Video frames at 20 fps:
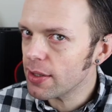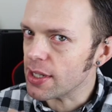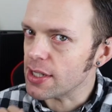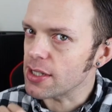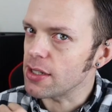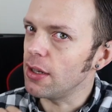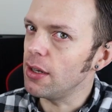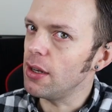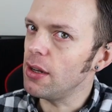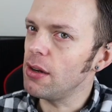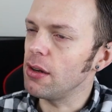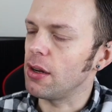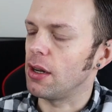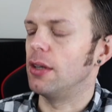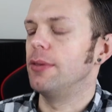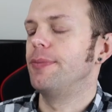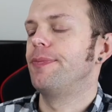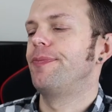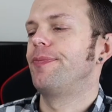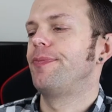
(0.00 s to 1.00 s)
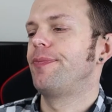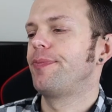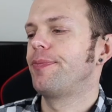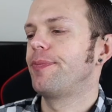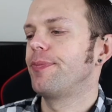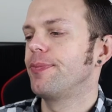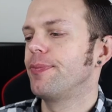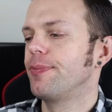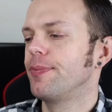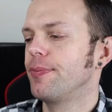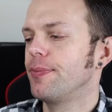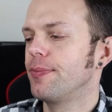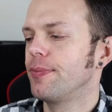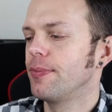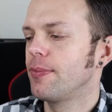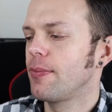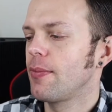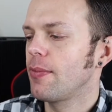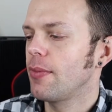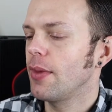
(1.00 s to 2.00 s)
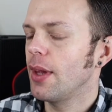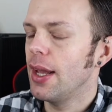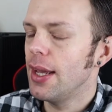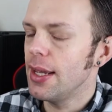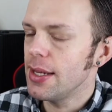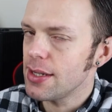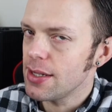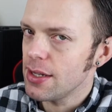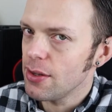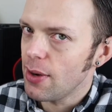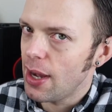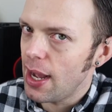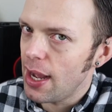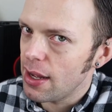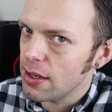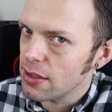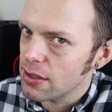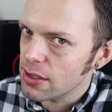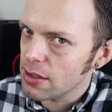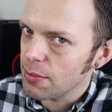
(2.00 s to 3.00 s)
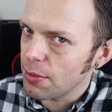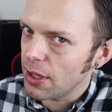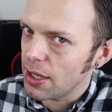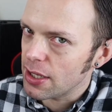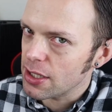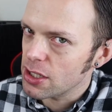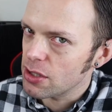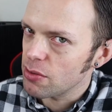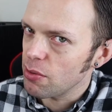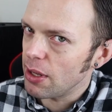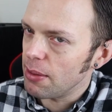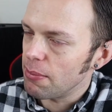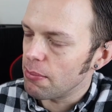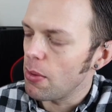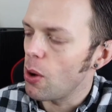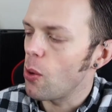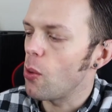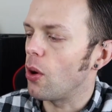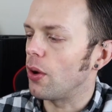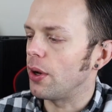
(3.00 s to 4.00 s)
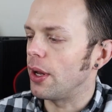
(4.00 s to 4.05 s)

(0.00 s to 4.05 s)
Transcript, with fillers: tastes like lager. It still has some of that sweet malt